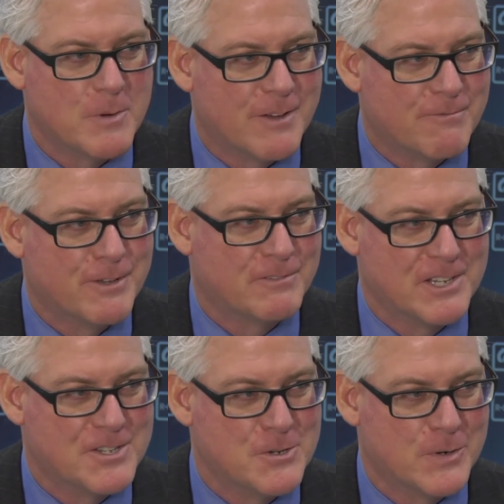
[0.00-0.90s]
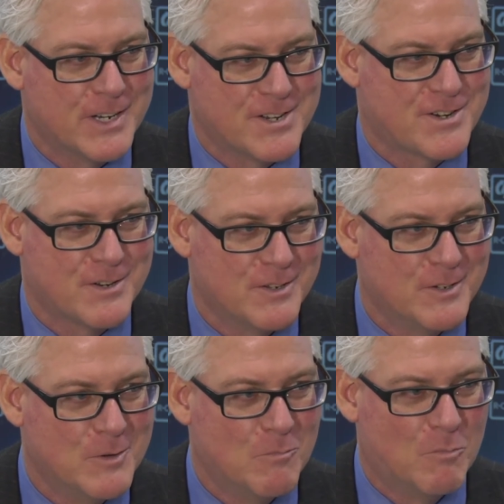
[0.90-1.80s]
by 52 inch
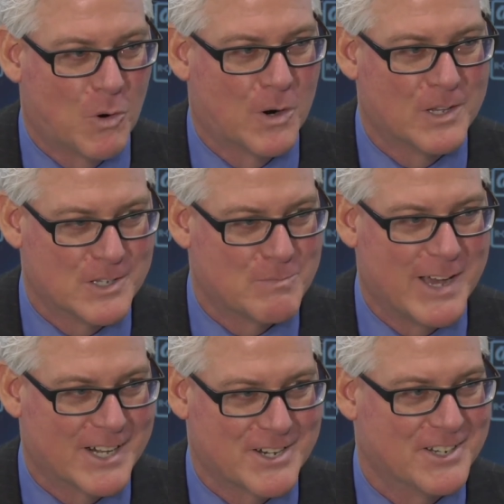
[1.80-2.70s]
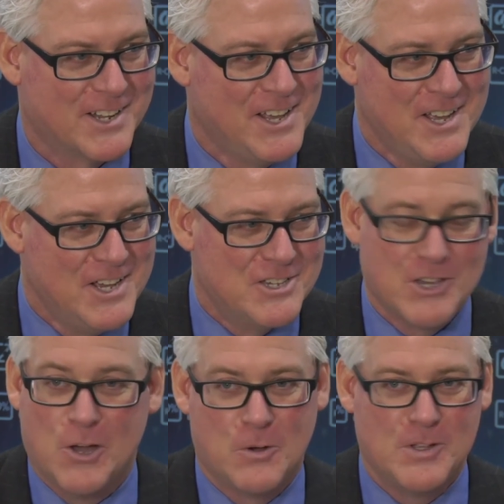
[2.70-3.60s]
board inspection.
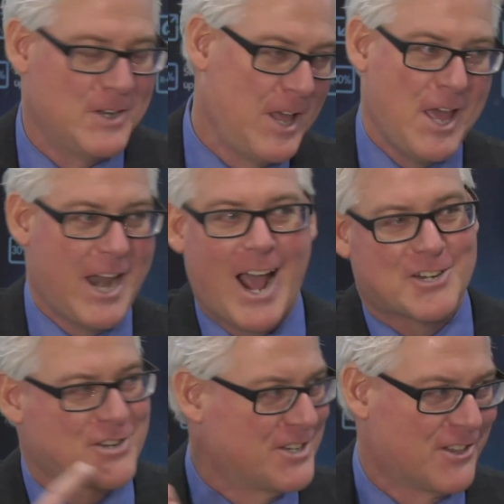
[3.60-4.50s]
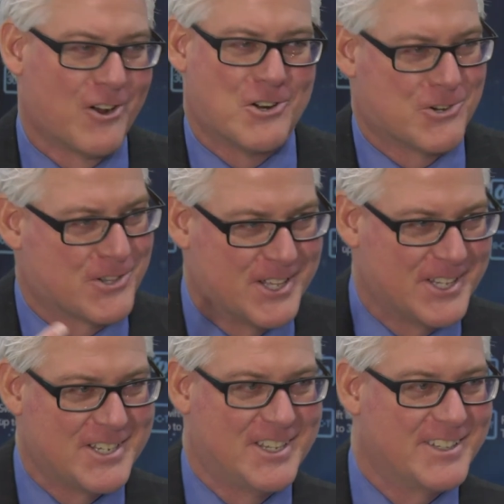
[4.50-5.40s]
So it actually is larger than
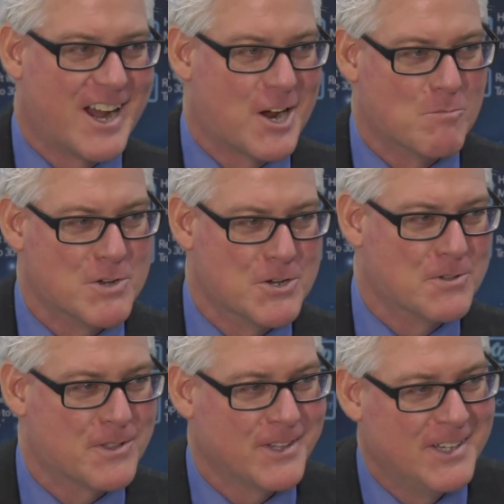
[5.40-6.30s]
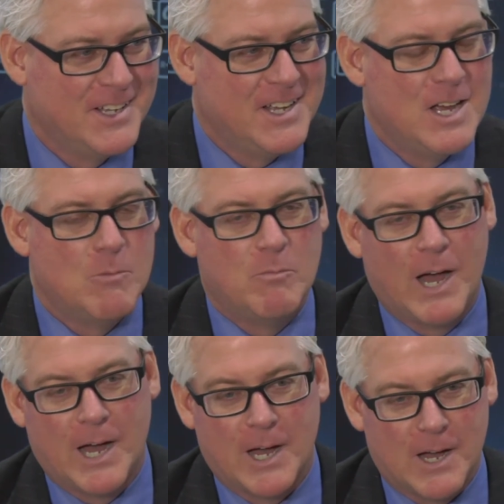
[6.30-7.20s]
this entire booth.
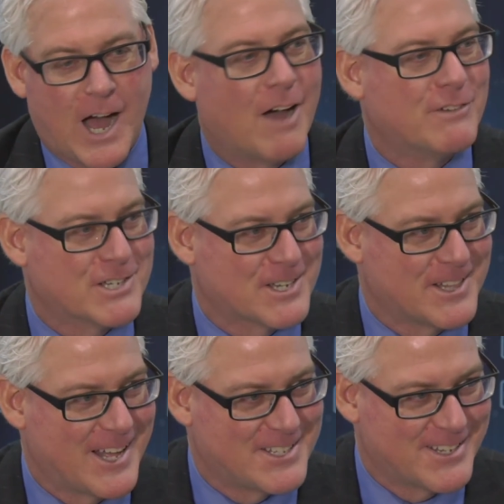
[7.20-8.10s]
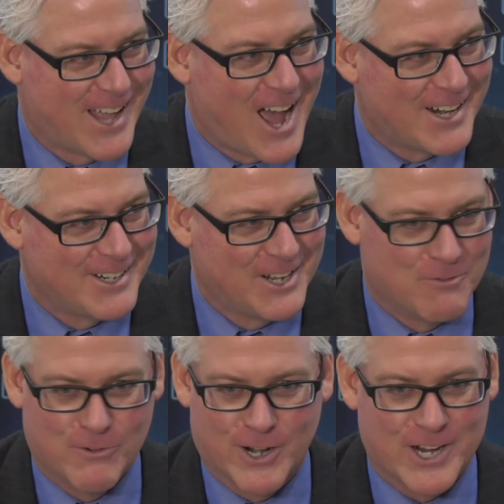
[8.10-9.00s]
Uh, obviously, that's not a
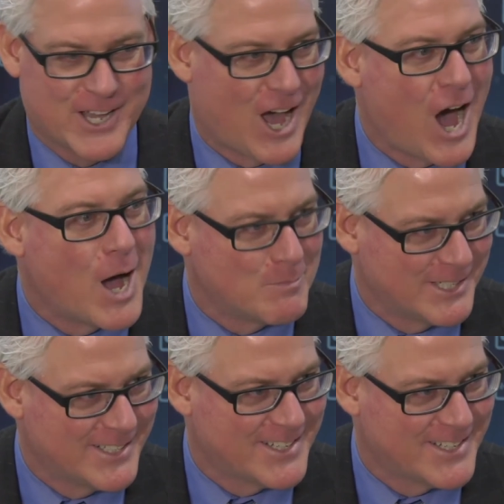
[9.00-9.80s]
very common